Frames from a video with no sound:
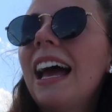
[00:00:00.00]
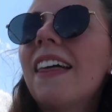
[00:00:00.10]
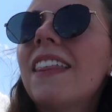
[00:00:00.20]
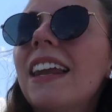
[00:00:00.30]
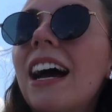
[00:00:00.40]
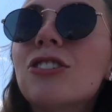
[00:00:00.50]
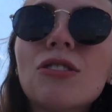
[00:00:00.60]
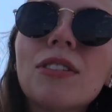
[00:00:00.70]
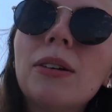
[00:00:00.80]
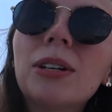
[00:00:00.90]
And then I
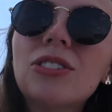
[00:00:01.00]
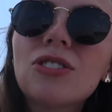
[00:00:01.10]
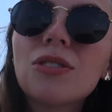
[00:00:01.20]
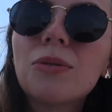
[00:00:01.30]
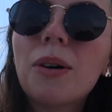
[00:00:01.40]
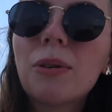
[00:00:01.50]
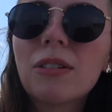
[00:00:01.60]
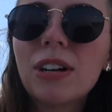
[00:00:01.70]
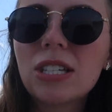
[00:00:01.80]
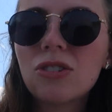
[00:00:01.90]
do really want to do one of
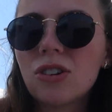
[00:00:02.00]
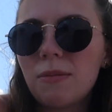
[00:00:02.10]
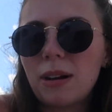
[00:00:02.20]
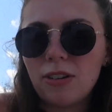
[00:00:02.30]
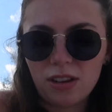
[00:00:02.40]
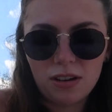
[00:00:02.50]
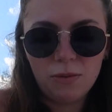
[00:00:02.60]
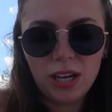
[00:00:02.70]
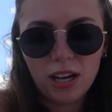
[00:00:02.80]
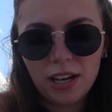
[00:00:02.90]
the races during marathon
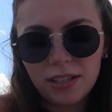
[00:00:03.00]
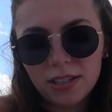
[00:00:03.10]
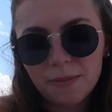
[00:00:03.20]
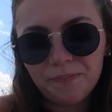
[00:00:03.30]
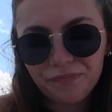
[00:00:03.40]
weekend.